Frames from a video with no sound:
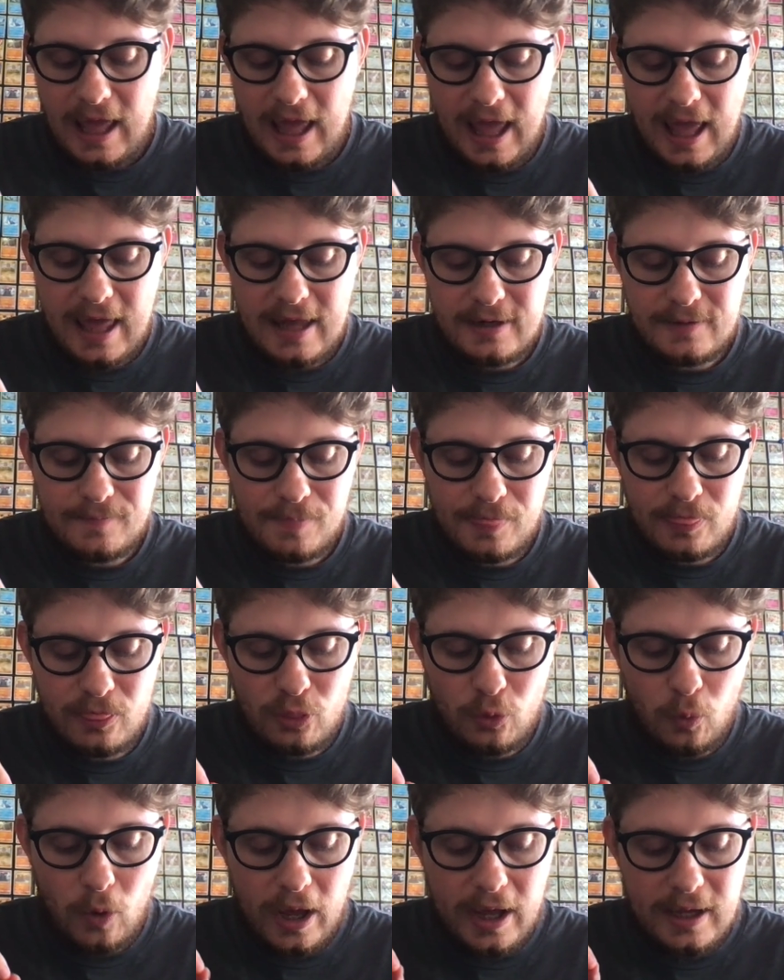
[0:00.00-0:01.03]
And
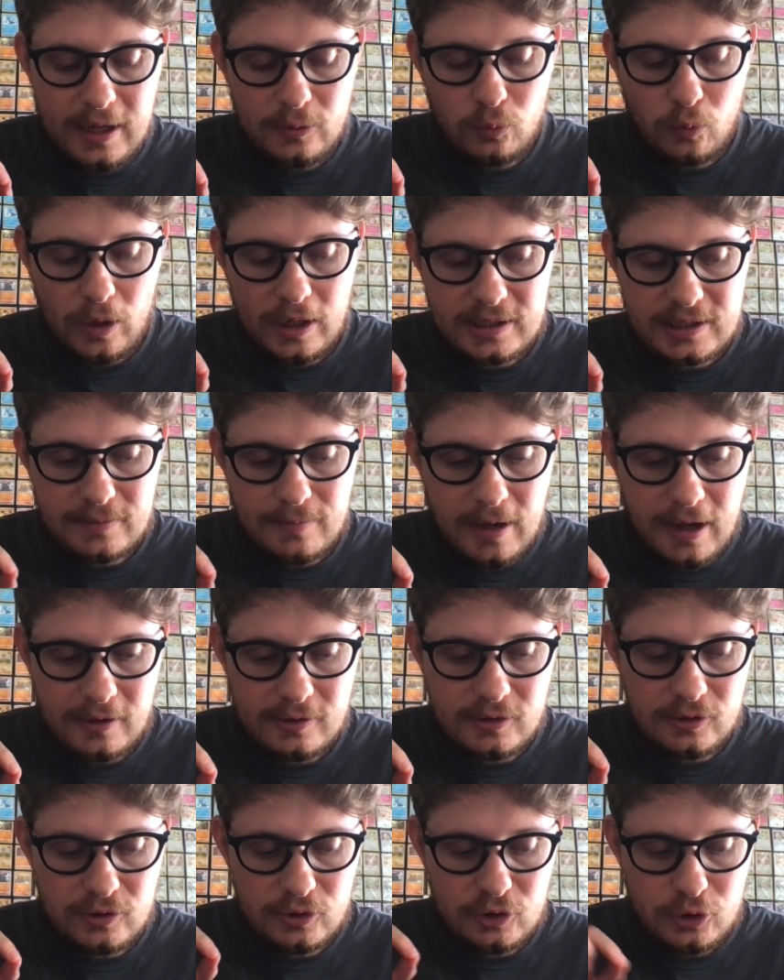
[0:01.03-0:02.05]
the way it went
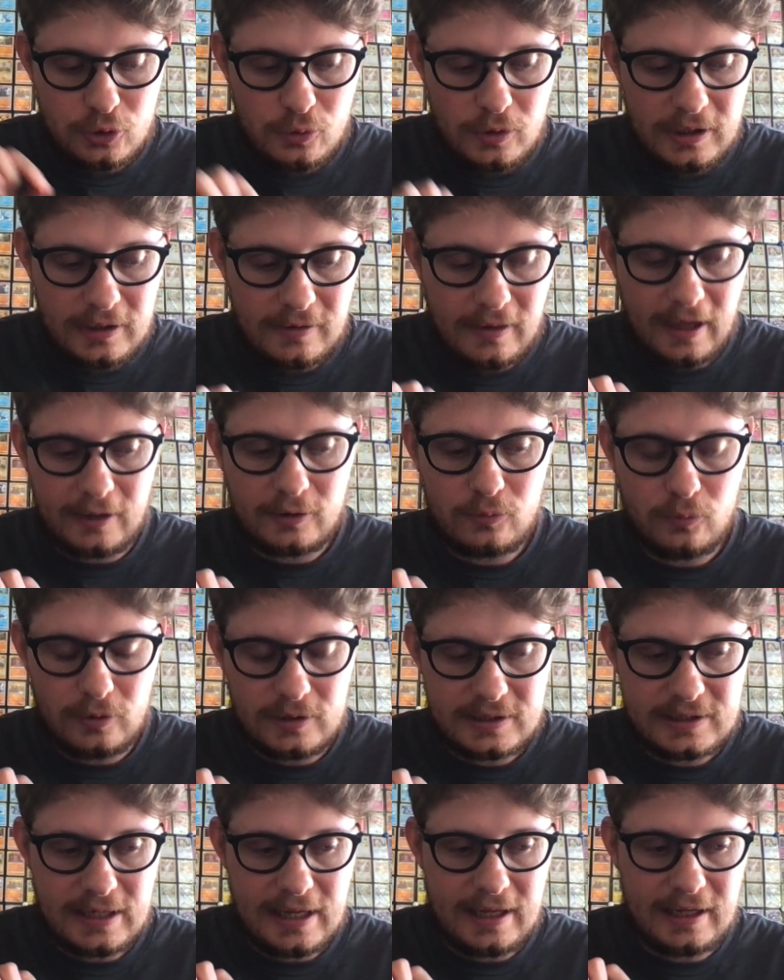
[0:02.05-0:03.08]
about doing that
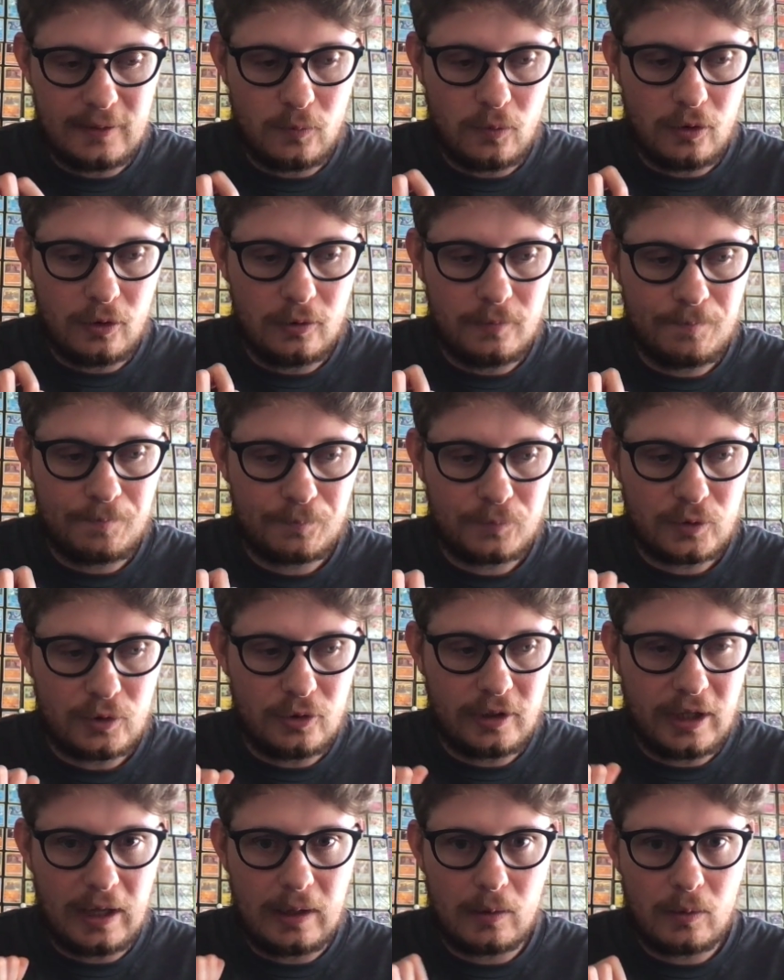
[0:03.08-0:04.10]
was saying, well,
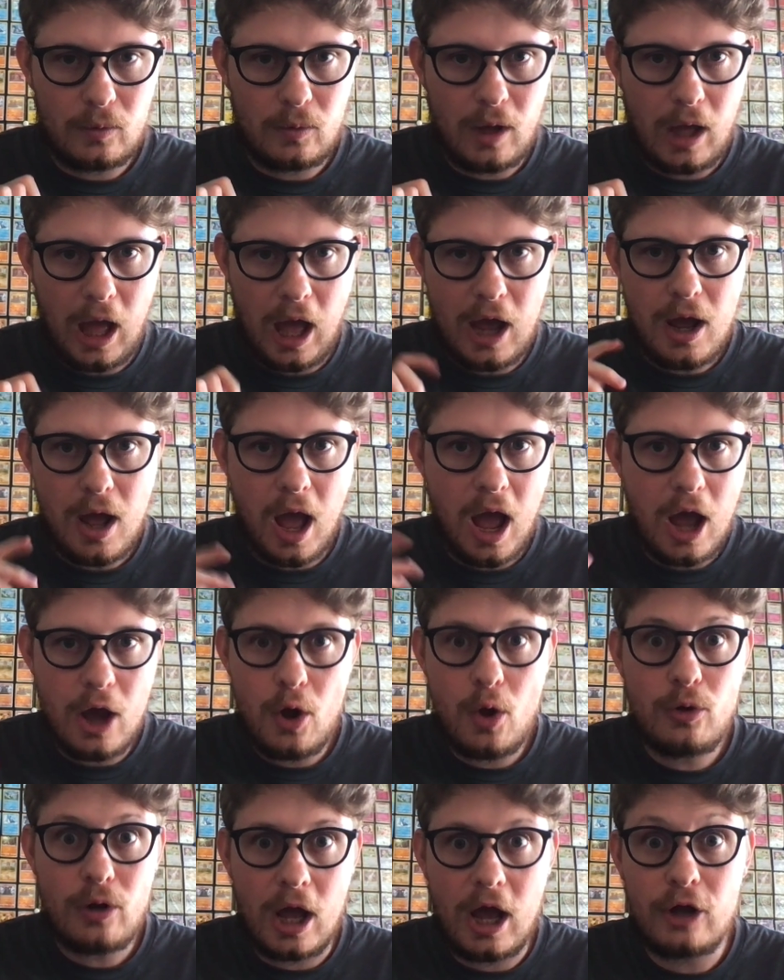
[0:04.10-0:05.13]
okay, how
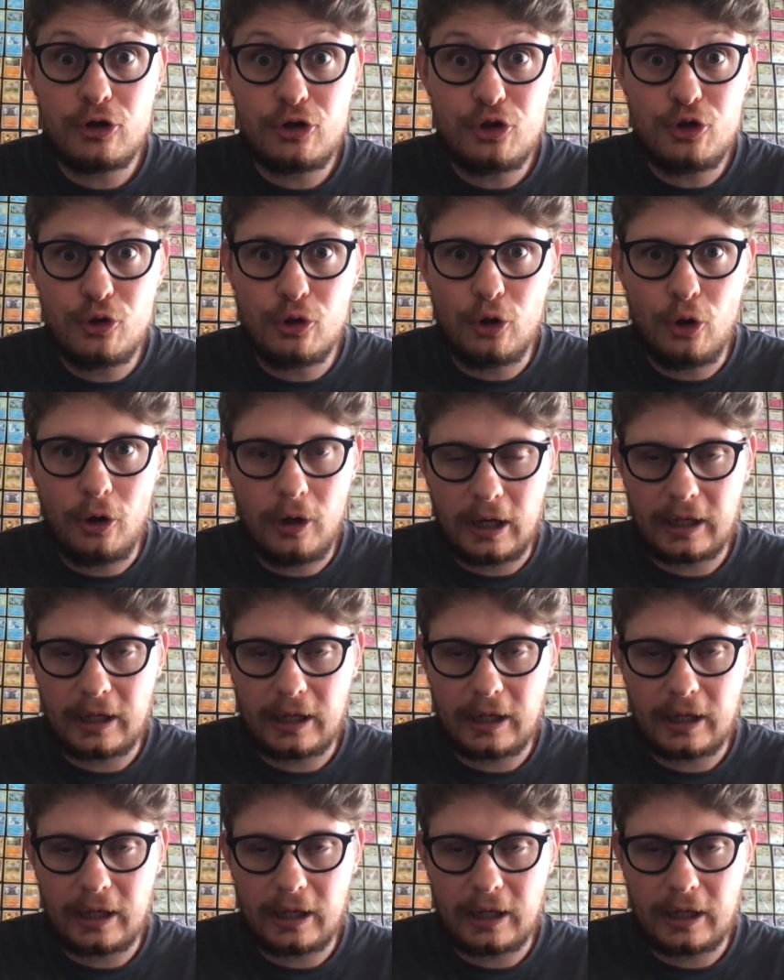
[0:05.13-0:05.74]
how how do you learn?